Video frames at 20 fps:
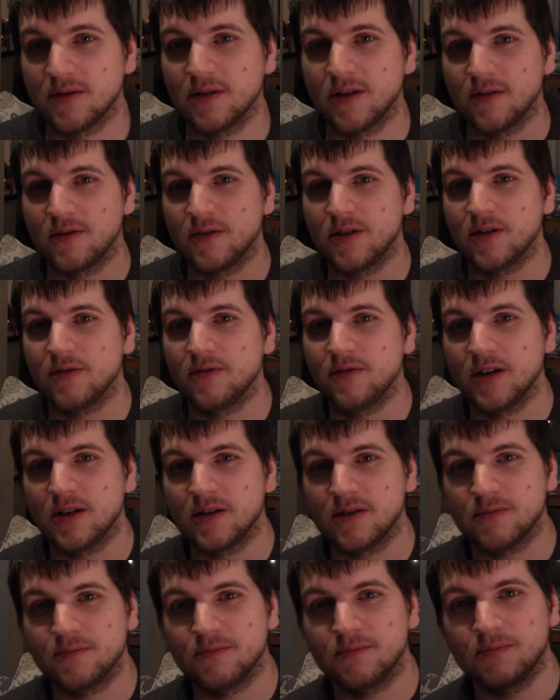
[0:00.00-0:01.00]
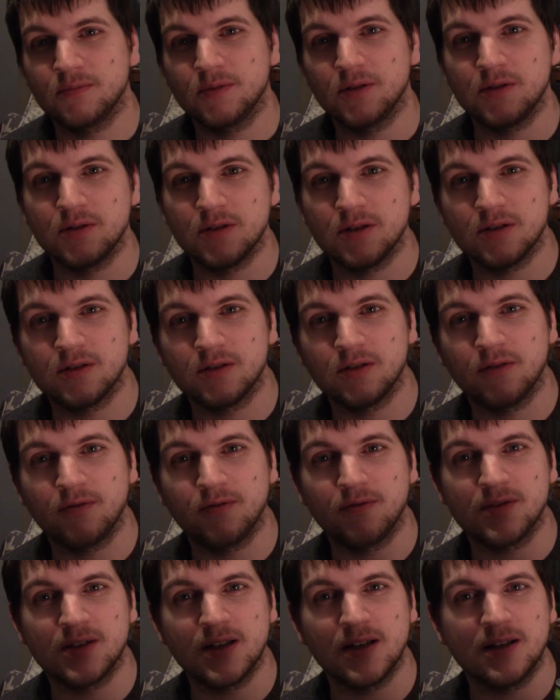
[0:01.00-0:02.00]
I've got a random load of
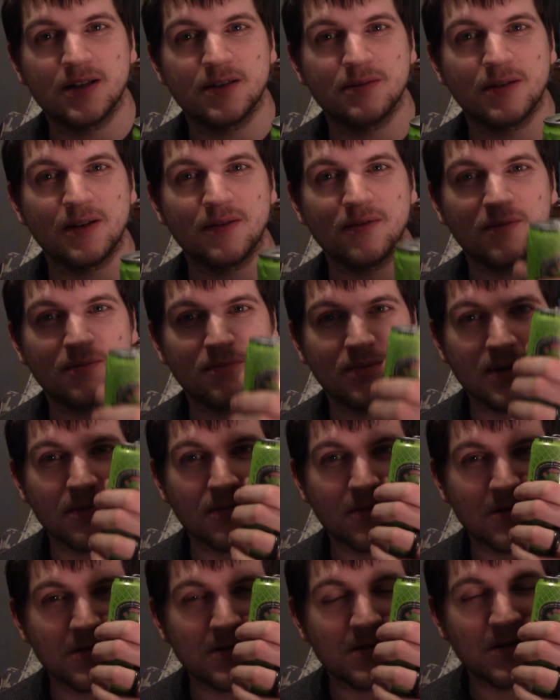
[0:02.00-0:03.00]
stuff sent to me from people.